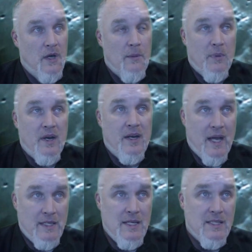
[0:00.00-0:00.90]
But in
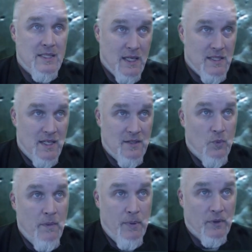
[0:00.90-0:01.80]
1960s,
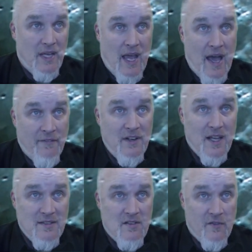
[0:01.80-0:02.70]
we built a half a
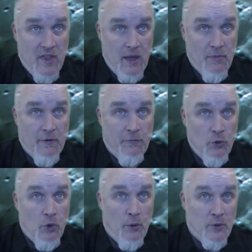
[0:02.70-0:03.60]
dozen of them that
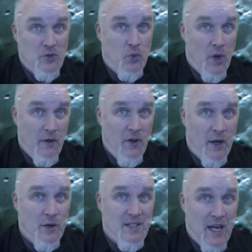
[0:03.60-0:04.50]
flew almost
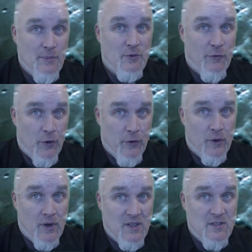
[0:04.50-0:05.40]
1,200 times
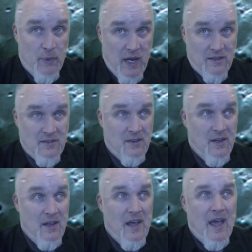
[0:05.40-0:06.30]
further into space
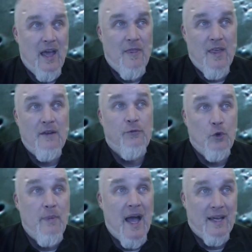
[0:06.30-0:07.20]
and then
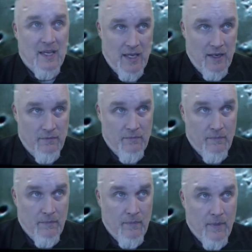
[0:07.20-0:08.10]
flew back again.
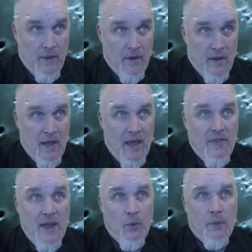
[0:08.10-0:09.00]

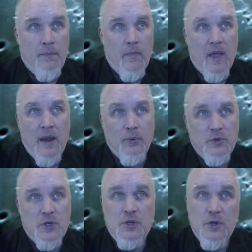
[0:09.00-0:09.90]
And they were able
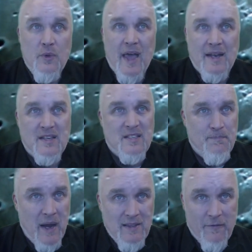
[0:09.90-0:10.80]
to do that
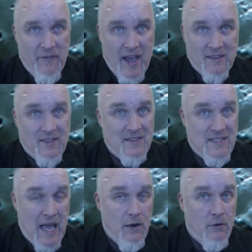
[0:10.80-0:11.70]
despite the fact that the
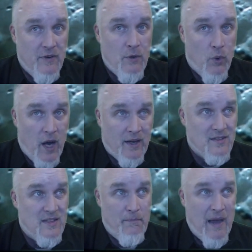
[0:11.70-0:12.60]
Saturn V
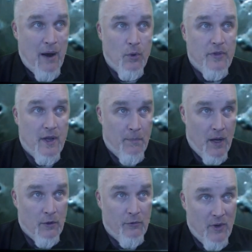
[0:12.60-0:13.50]
rockets that powered the
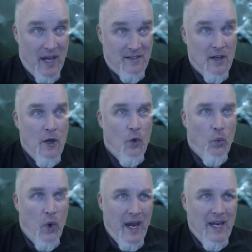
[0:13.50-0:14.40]
Apollo flights
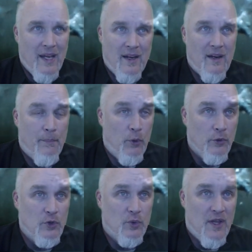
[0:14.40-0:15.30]
weighed in at a
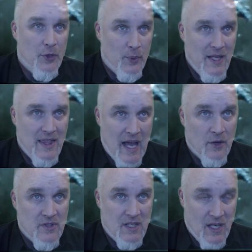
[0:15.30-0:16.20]
paltry
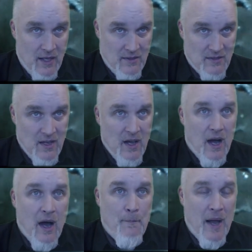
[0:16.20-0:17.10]
3,000 tons,
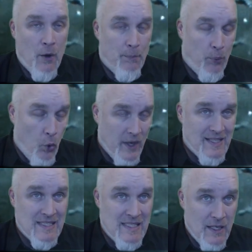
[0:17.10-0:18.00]
about
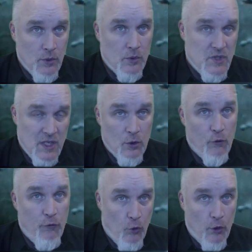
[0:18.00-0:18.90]

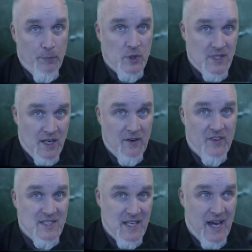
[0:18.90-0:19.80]
0.004% of
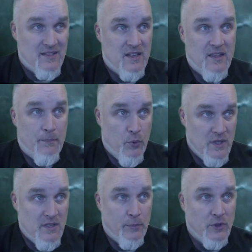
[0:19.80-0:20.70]
the size that the
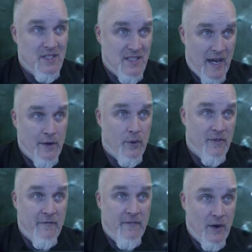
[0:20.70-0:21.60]
principal designer
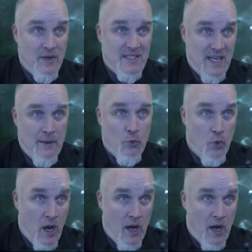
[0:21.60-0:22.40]
of the very same